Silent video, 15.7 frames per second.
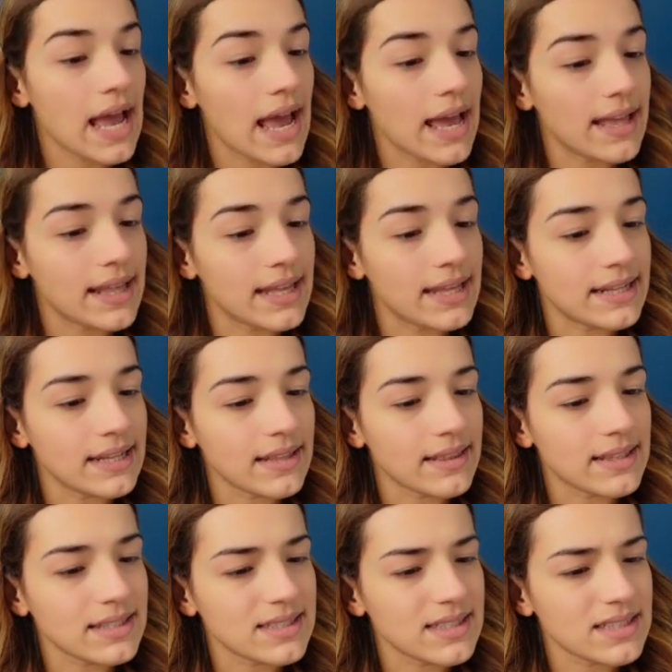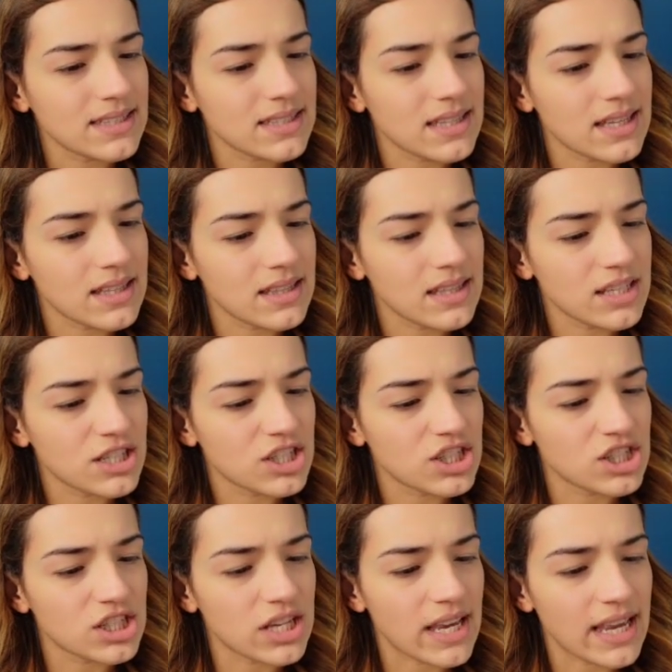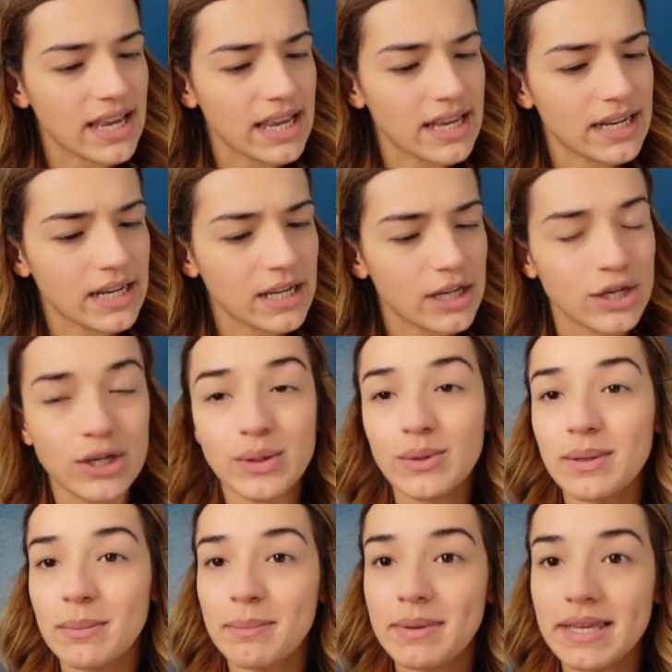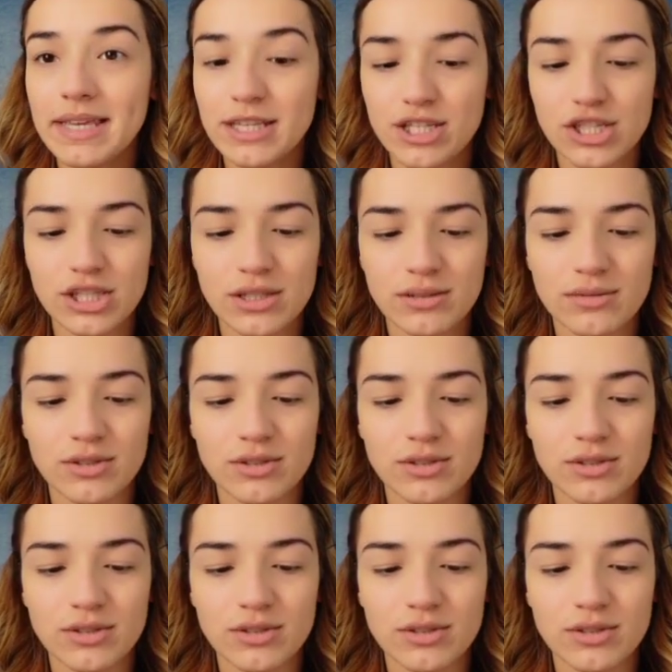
and this is in the shade Nude Beach.